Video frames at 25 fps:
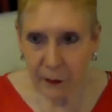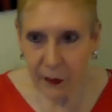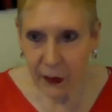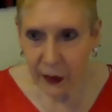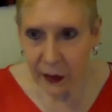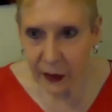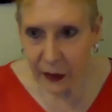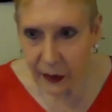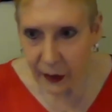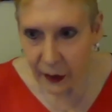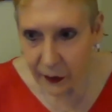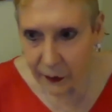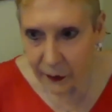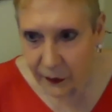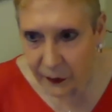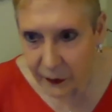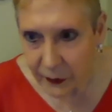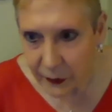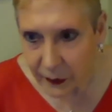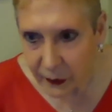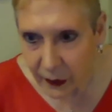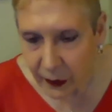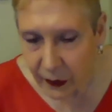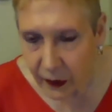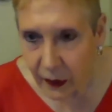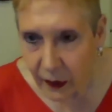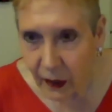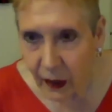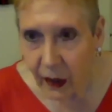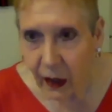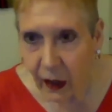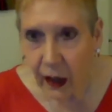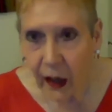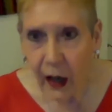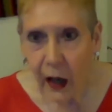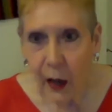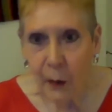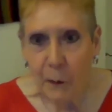Yes.
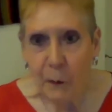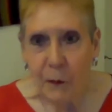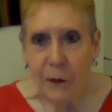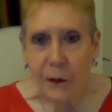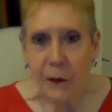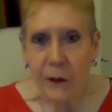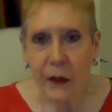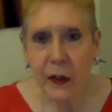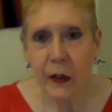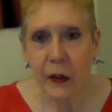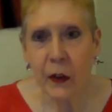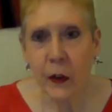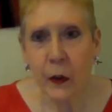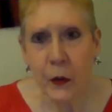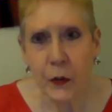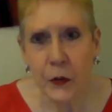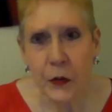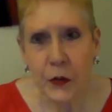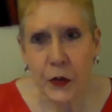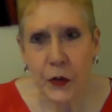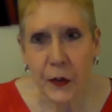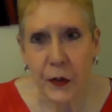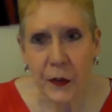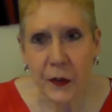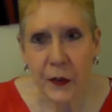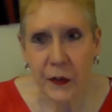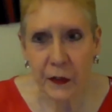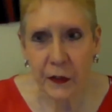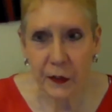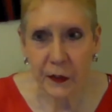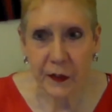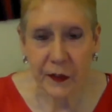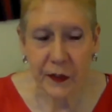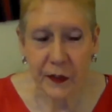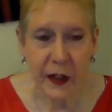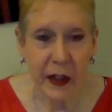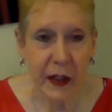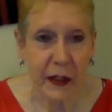I'm conscious,
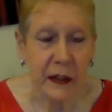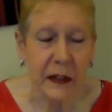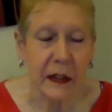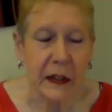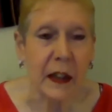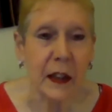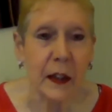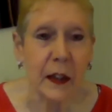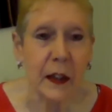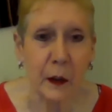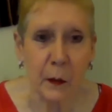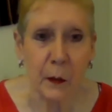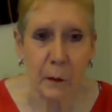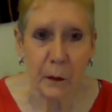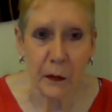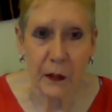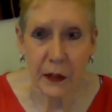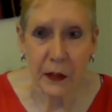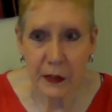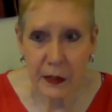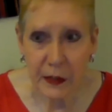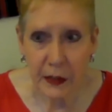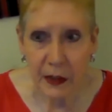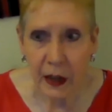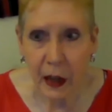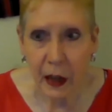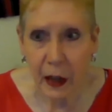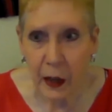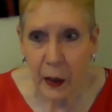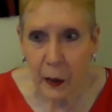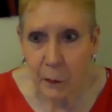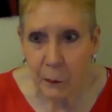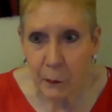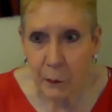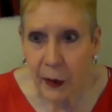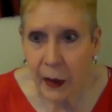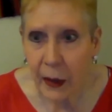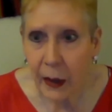sadly, of the
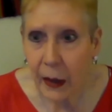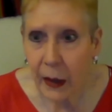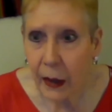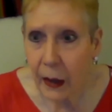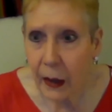time.